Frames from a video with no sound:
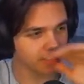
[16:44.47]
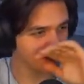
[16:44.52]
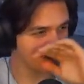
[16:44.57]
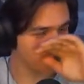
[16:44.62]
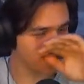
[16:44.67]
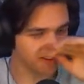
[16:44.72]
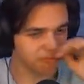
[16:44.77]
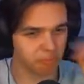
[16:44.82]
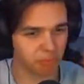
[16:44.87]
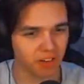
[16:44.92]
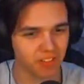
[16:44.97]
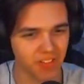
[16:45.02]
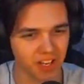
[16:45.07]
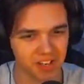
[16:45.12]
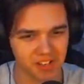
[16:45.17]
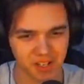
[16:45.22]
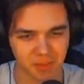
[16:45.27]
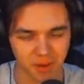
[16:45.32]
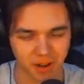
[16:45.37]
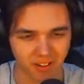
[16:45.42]
Yeah,
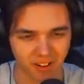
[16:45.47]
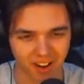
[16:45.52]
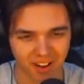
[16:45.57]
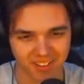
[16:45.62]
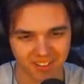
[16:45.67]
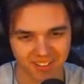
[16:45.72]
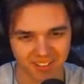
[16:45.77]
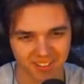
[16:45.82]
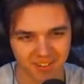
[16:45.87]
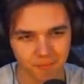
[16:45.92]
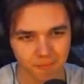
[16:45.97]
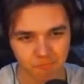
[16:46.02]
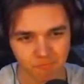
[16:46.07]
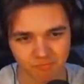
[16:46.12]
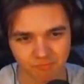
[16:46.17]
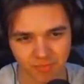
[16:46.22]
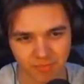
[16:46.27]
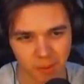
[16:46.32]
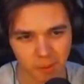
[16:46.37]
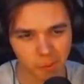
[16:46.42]
Mondays, am I right?
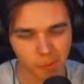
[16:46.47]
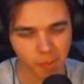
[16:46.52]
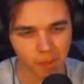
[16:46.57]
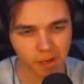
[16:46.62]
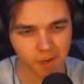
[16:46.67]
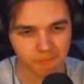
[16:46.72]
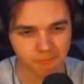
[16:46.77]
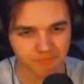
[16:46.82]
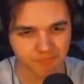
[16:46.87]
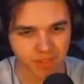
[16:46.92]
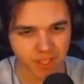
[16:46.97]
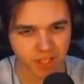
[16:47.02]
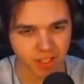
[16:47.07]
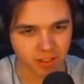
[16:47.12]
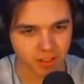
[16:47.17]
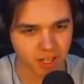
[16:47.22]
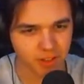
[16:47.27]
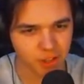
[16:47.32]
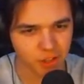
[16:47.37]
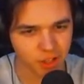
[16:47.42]

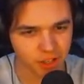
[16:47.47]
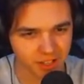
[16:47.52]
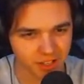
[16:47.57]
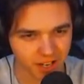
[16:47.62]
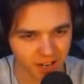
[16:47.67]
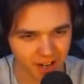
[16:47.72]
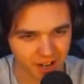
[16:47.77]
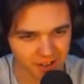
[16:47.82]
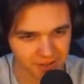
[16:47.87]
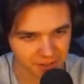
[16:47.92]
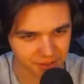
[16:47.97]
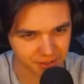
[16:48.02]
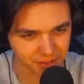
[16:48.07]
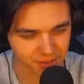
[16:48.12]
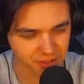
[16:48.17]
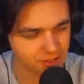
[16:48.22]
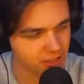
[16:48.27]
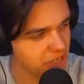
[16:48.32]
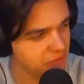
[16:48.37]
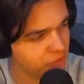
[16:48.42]
Legend has
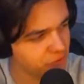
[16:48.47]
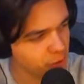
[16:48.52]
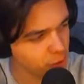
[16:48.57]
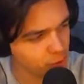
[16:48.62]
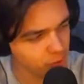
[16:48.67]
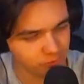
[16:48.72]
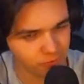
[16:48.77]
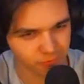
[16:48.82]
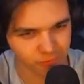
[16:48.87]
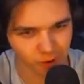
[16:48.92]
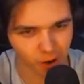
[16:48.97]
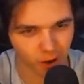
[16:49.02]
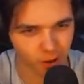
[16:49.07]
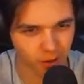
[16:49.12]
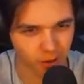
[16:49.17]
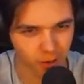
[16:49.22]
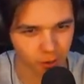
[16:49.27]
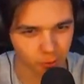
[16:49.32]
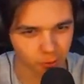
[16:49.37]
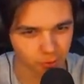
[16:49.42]
it, if you
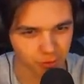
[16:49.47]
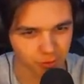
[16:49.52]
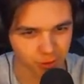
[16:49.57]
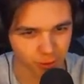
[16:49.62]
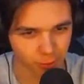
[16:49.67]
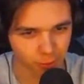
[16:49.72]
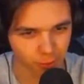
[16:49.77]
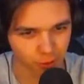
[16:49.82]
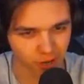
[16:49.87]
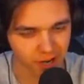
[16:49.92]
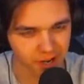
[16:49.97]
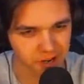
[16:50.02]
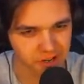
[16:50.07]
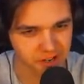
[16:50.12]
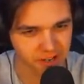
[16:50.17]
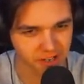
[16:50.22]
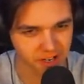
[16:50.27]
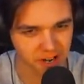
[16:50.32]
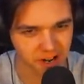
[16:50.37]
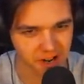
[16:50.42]
follow the
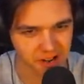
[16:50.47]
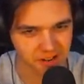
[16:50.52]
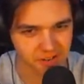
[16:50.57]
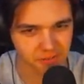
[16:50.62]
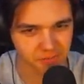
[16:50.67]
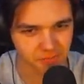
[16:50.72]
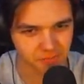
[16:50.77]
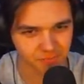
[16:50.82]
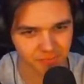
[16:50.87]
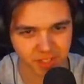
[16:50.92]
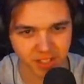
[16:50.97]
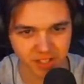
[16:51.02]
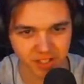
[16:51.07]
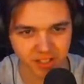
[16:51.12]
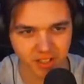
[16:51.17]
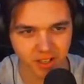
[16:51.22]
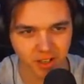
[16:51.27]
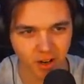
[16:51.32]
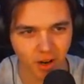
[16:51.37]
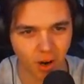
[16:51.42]
red line
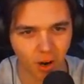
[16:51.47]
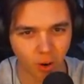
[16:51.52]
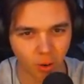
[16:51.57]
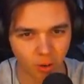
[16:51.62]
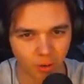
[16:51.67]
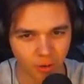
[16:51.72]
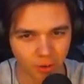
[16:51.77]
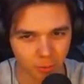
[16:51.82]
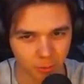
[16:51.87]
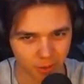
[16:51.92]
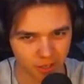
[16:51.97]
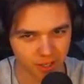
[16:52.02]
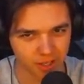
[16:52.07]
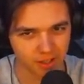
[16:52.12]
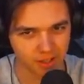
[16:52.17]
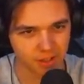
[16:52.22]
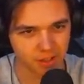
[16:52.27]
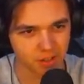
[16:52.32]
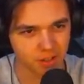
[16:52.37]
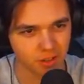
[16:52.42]
all the
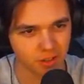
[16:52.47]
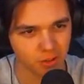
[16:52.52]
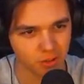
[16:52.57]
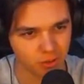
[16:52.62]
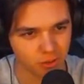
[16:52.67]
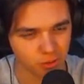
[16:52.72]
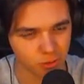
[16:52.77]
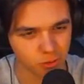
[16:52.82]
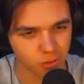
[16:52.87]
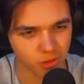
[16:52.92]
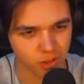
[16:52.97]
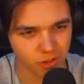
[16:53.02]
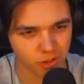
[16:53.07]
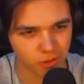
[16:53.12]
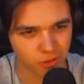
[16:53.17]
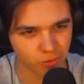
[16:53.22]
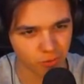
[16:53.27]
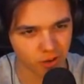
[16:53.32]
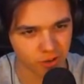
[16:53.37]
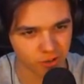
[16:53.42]
way to the
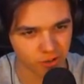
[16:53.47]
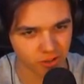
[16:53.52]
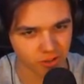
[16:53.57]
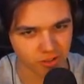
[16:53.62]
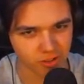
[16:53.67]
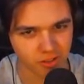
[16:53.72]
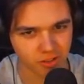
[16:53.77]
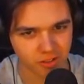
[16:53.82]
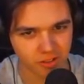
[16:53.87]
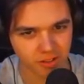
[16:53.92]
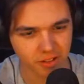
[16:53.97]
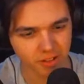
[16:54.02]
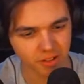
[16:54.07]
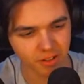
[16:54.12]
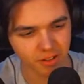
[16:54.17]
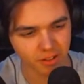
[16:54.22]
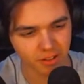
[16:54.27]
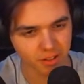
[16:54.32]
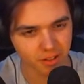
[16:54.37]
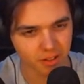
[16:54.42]
treasure,
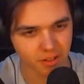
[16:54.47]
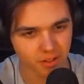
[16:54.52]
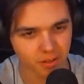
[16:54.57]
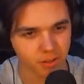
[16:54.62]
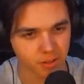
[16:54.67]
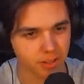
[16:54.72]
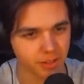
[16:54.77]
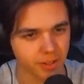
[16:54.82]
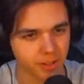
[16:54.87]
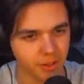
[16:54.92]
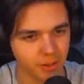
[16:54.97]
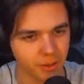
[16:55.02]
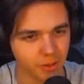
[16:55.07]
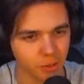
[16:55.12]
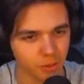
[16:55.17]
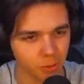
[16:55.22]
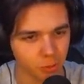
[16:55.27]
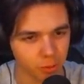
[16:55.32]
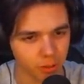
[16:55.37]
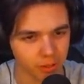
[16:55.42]

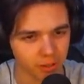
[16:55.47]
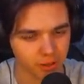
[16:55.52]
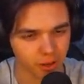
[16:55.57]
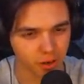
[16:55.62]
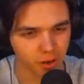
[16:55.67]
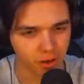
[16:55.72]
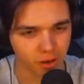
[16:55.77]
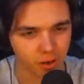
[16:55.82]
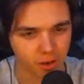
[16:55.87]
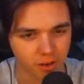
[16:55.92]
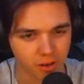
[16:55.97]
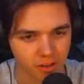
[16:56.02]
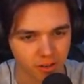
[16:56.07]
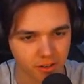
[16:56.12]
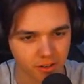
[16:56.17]
here we are.